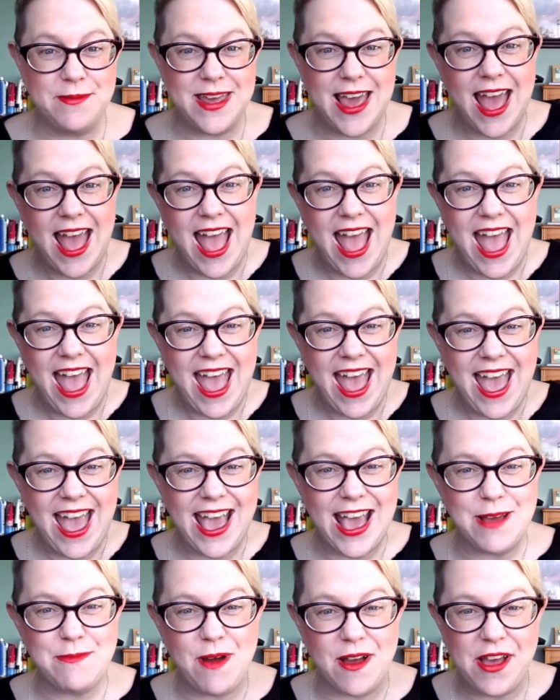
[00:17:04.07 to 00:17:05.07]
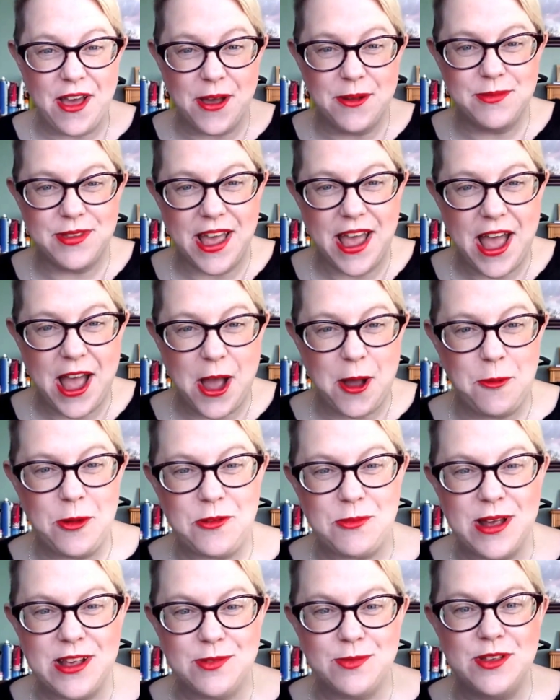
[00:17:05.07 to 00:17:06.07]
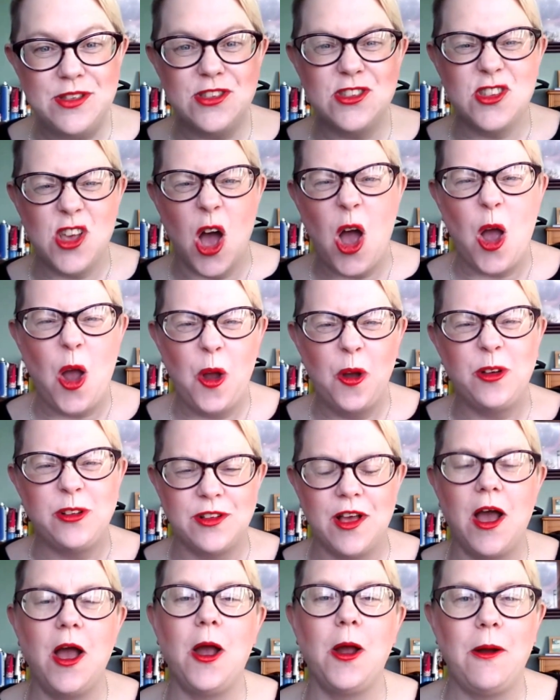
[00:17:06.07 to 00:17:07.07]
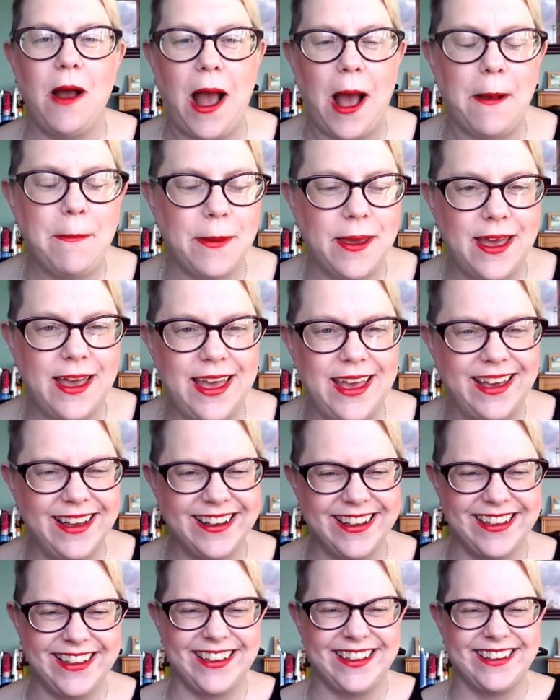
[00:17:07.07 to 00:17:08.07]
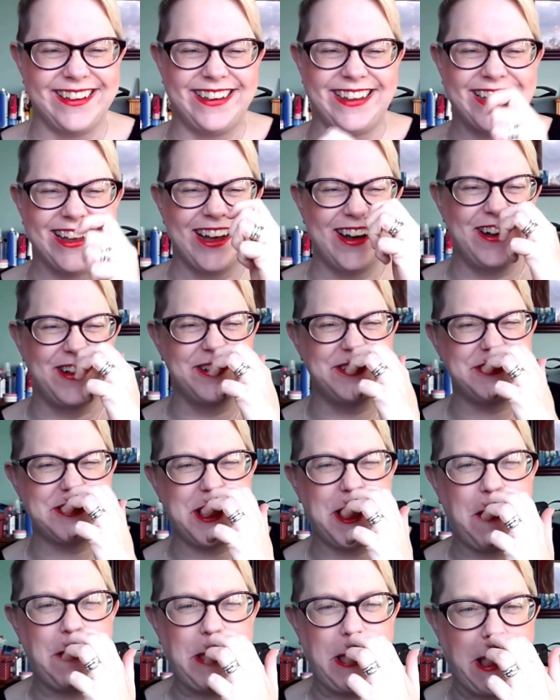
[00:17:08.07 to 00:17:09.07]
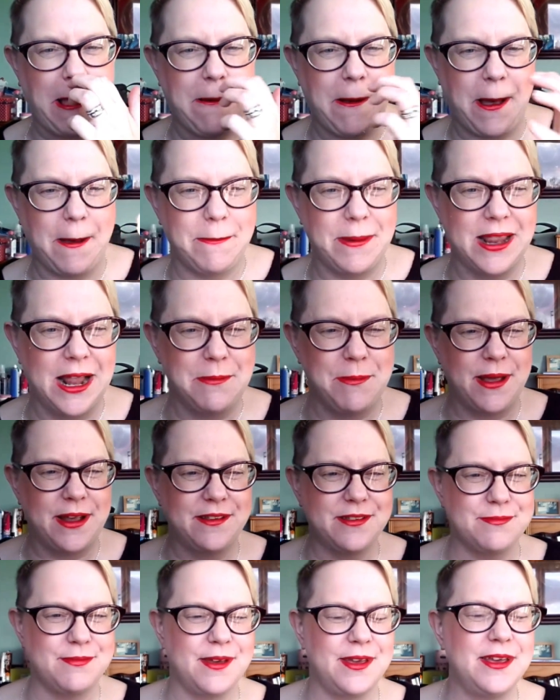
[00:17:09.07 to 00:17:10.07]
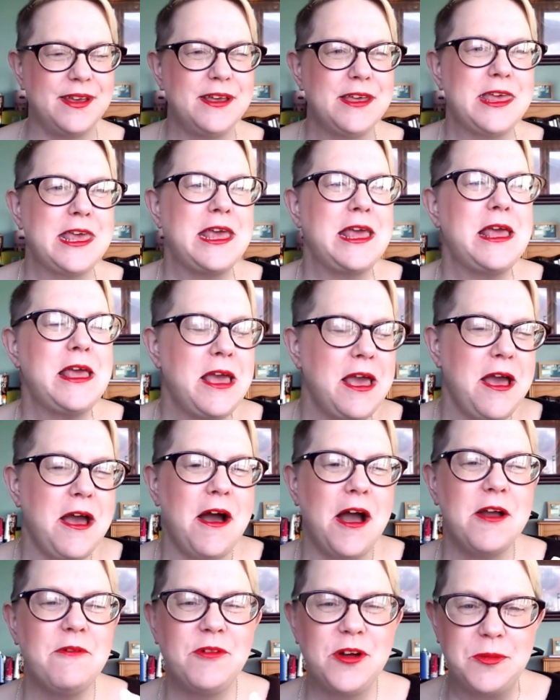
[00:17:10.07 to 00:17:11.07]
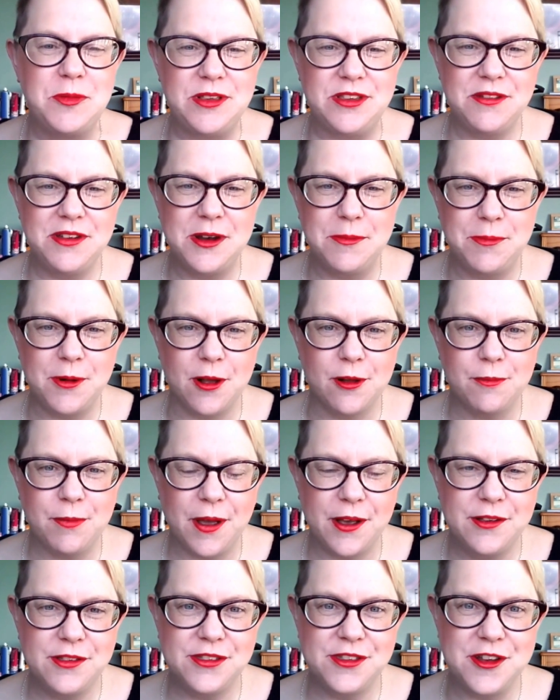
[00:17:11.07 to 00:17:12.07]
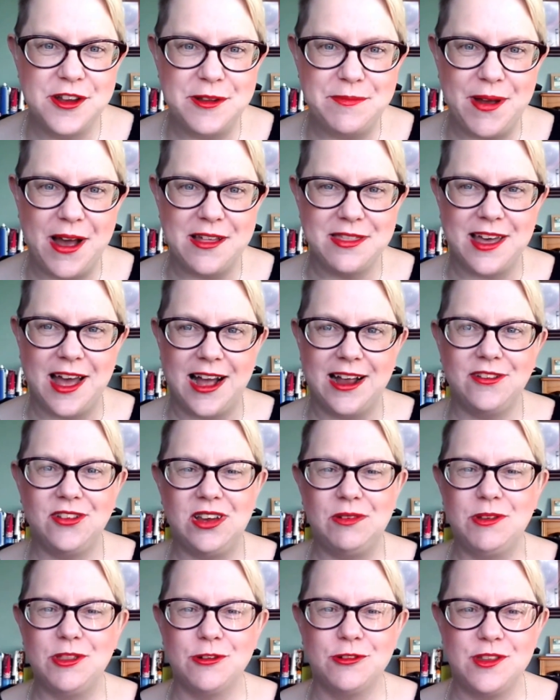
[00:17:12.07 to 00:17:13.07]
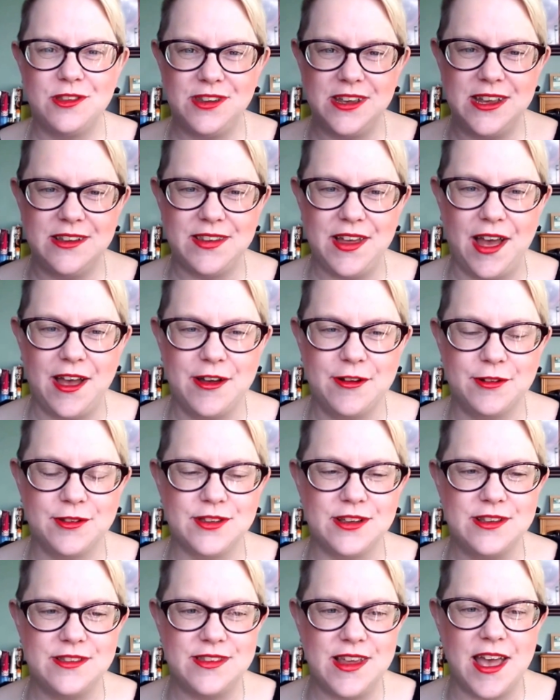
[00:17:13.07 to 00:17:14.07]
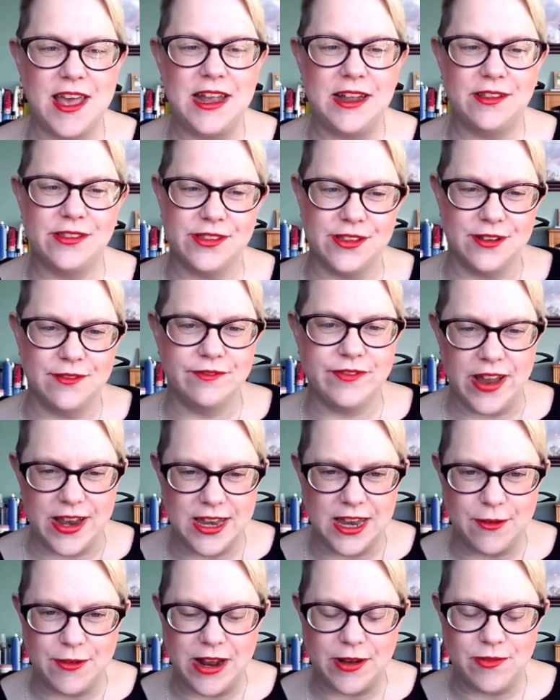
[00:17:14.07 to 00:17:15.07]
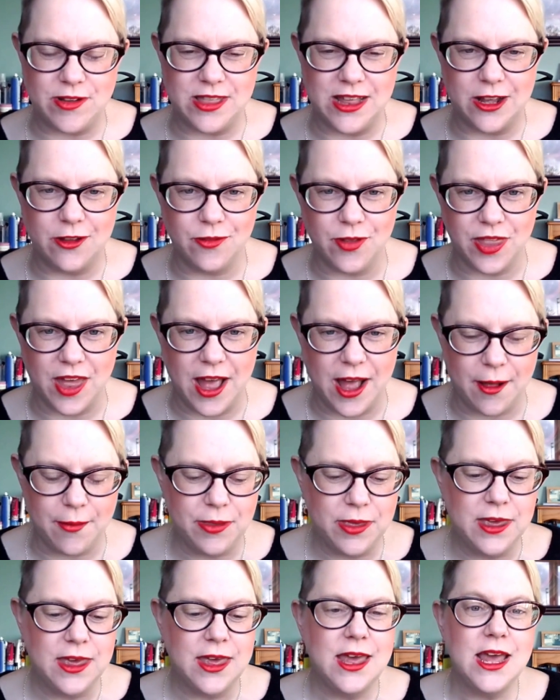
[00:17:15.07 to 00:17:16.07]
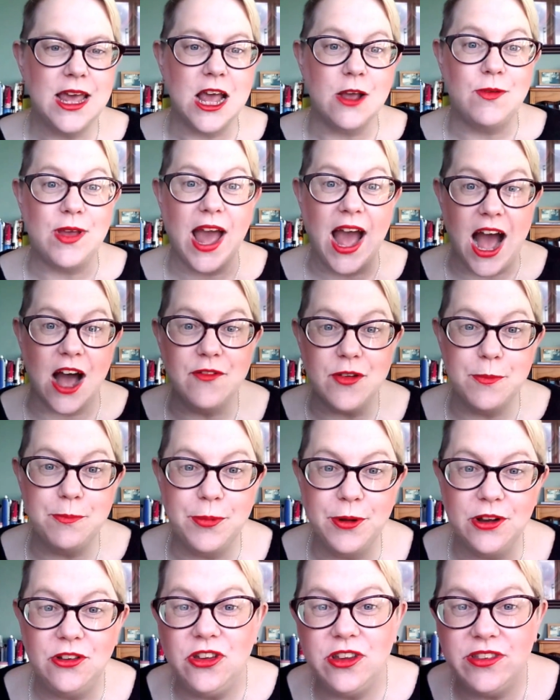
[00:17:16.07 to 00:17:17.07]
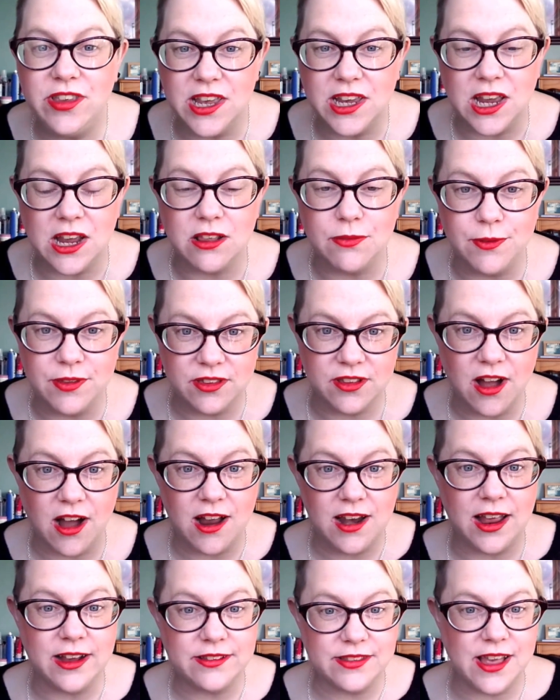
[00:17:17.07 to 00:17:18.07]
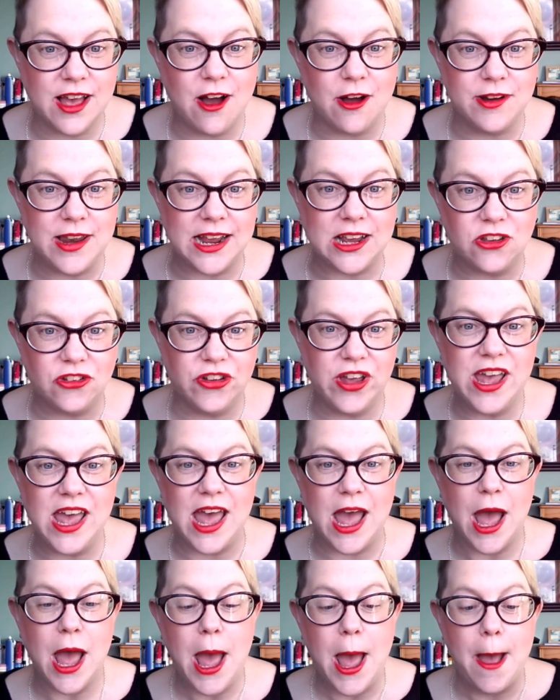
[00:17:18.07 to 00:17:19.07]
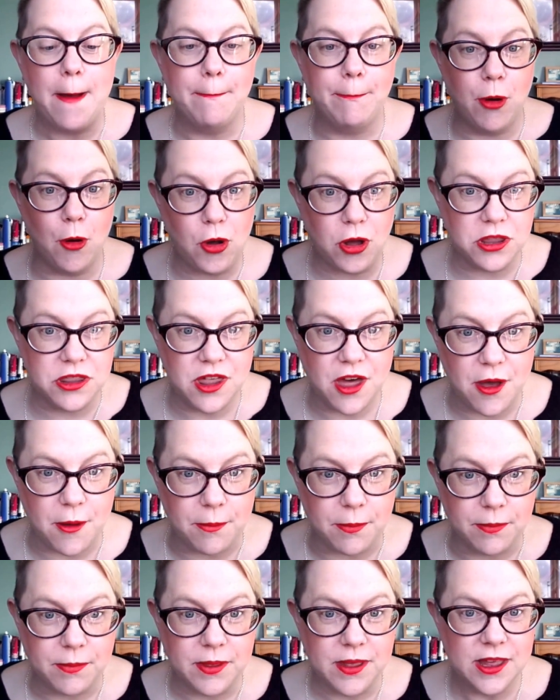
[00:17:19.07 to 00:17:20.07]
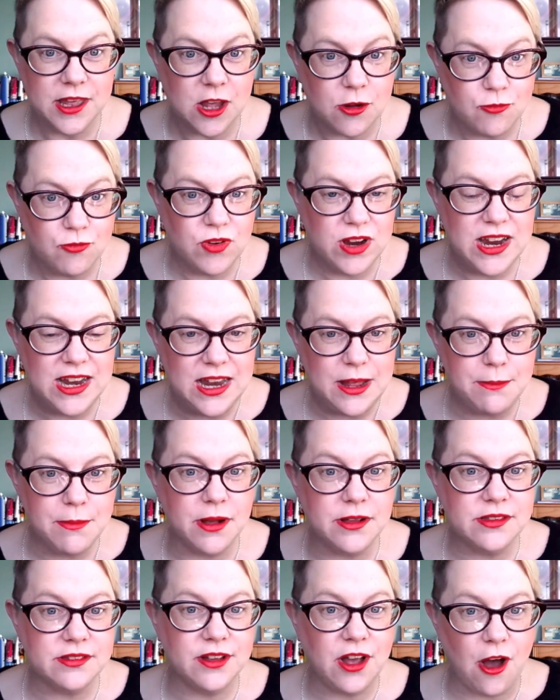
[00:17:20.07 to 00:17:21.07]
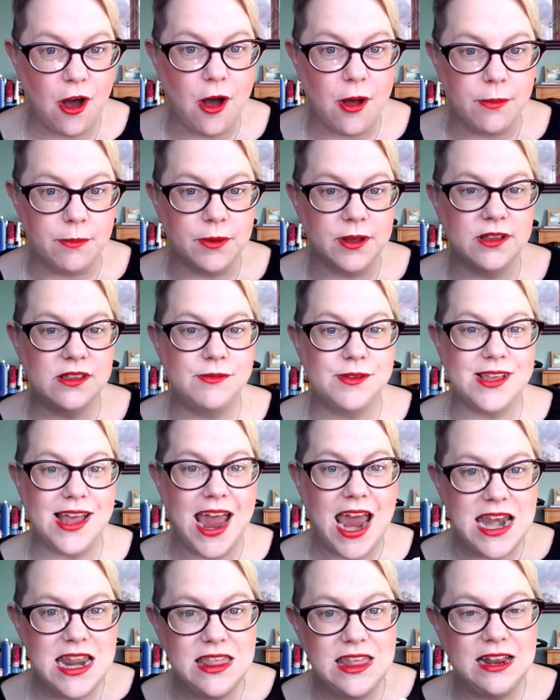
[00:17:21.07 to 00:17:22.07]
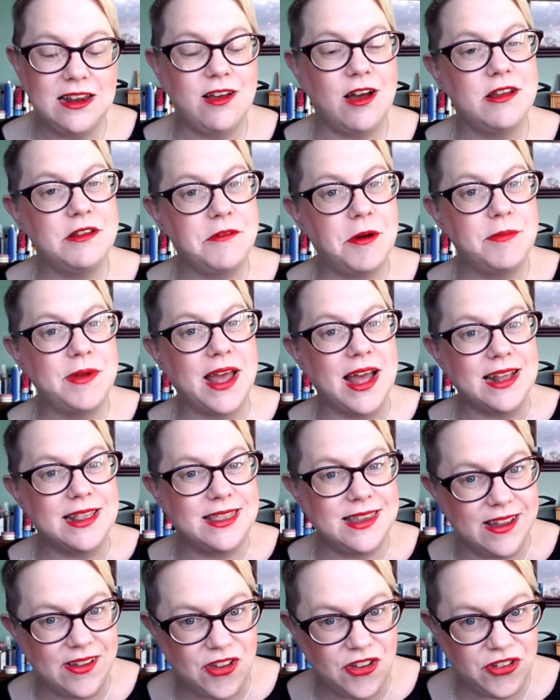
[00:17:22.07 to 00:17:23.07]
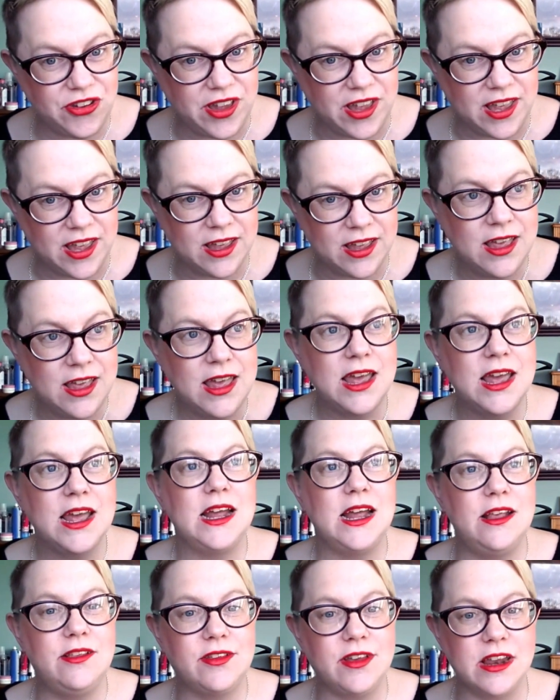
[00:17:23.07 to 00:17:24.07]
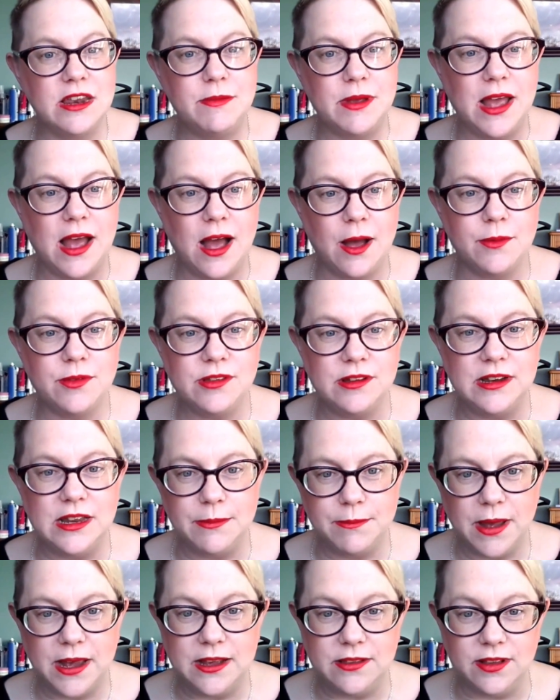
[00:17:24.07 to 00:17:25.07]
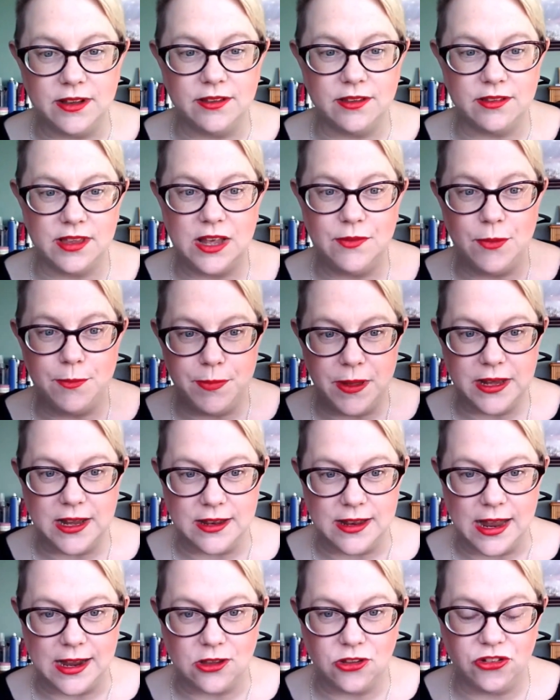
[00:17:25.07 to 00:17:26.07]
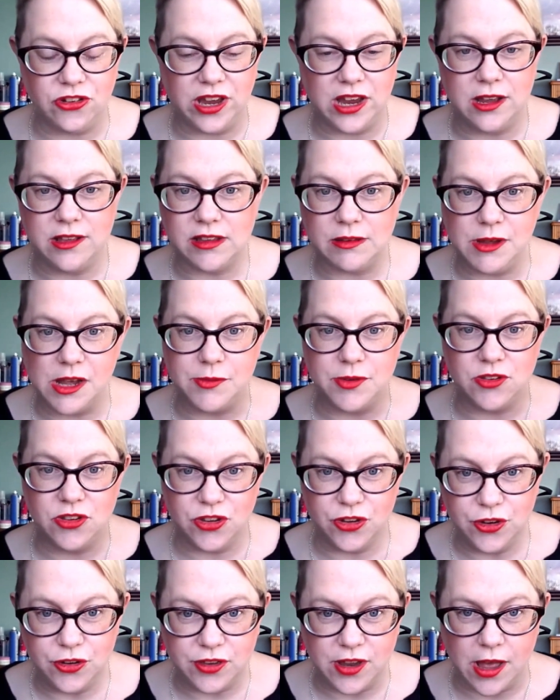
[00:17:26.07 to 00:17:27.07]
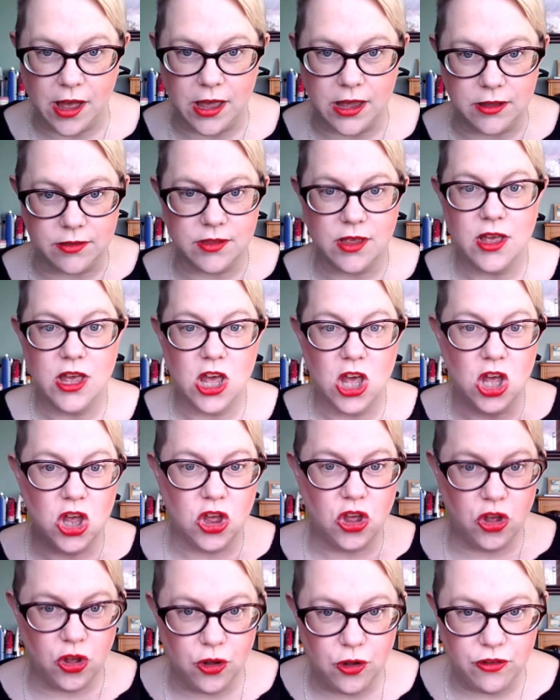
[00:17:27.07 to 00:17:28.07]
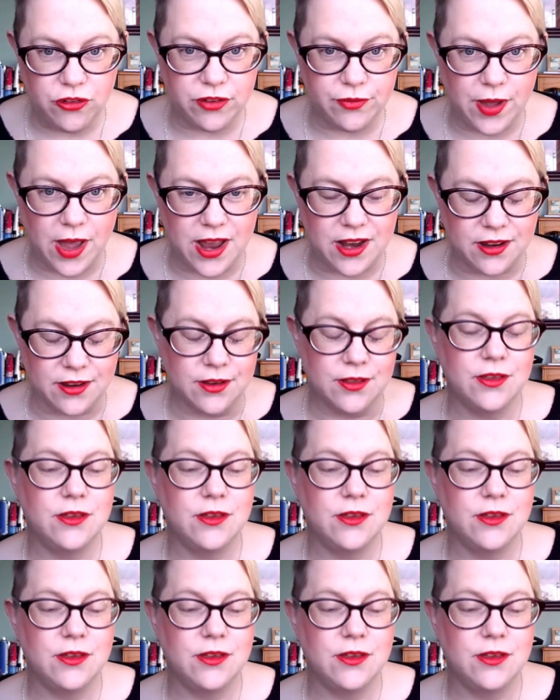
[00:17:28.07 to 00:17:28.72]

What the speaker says: Yay, my hometown, which makes me so happy. I can't tell you how happy that makes me. I will be doing a blog post soon about that, actually, with all the details and dates and venue and everything for that. If you haven't booked your tickets for Style XL next year, book them. You really must come, because if it's anything like the one we had this year, it's going to be absolutely amazing, because it's even bigger next year. It's going to be over 2 days, huge event.